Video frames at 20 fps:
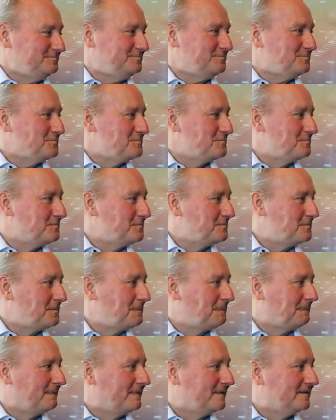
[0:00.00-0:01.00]

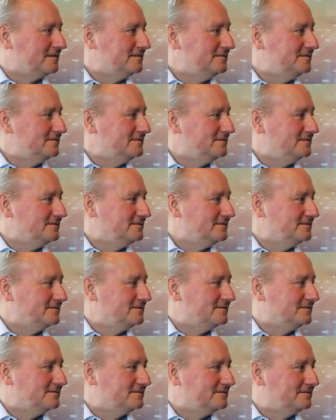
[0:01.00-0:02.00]

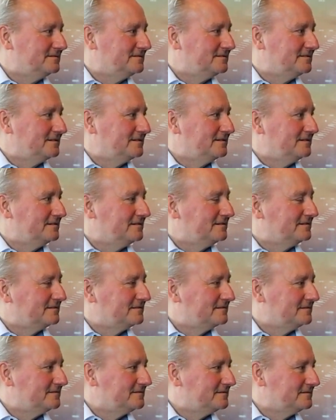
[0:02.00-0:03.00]

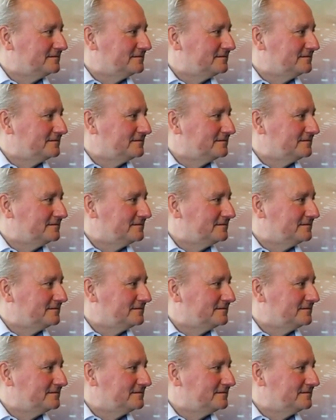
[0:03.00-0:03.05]
This person isn't speaking.